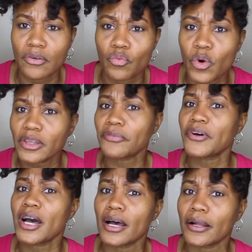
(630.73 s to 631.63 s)
What the
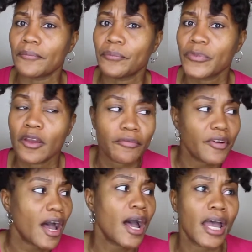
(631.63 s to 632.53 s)
fuck?
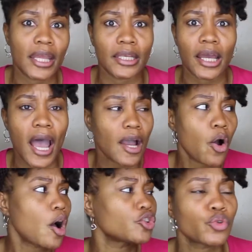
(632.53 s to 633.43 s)
Fine. I
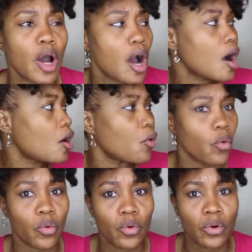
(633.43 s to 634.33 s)
called you
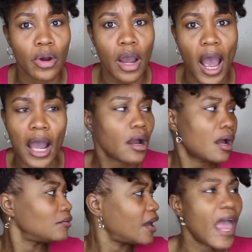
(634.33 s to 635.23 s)
old.
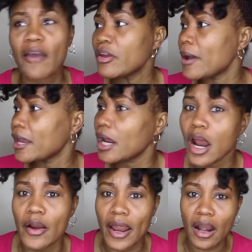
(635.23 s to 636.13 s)
Everybody
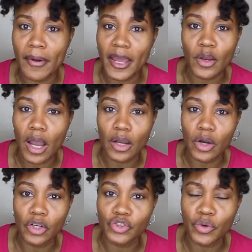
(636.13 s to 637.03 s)
heard it. Everybody know I
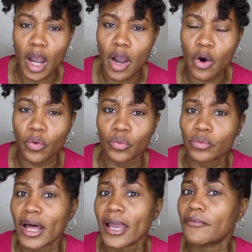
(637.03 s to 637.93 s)
called you old.
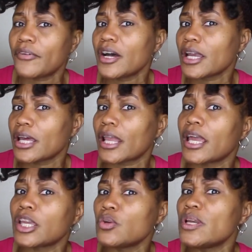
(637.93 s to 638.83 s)
Like, fuck it.
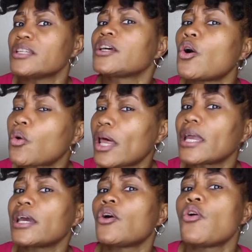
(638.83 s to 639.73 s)
Like, you is old.
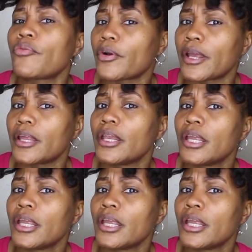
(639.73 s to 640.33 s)
Like, get over it.